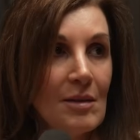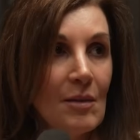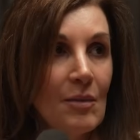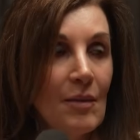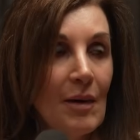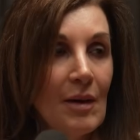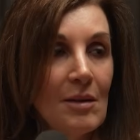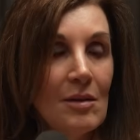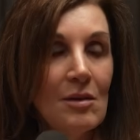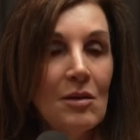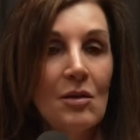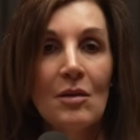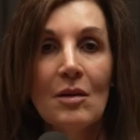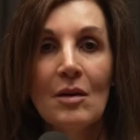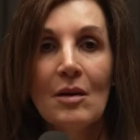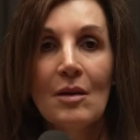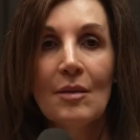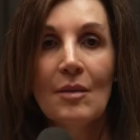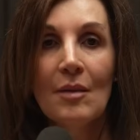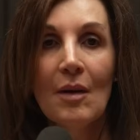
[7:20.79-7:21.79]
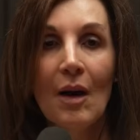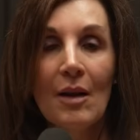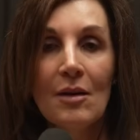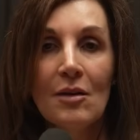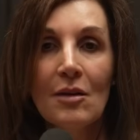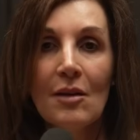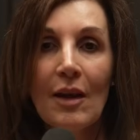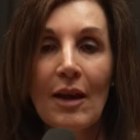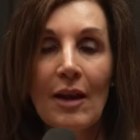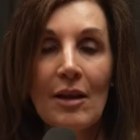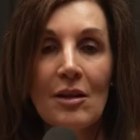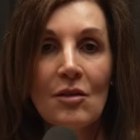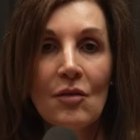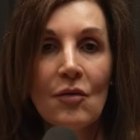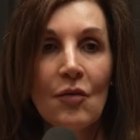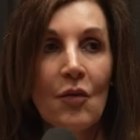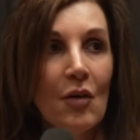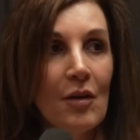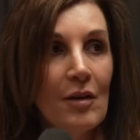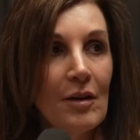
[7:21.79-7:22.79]
the ones who are under the age of
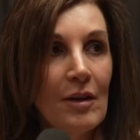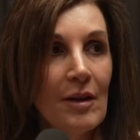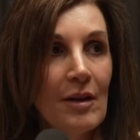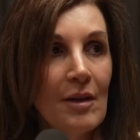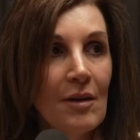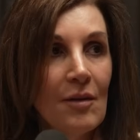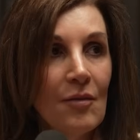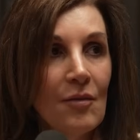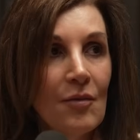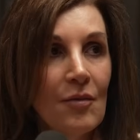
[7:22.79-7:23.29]
forty,